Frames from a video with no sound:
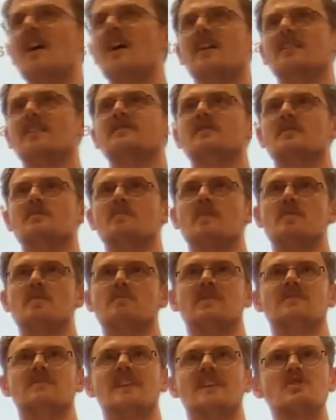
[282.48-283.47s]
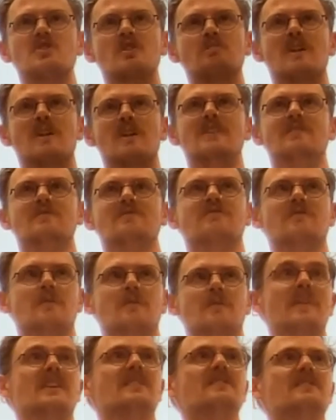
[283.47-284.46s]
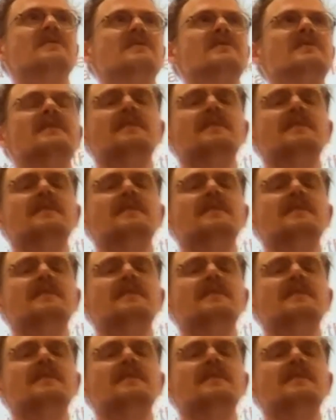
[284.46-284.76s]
the art at the moment. That should be familiar.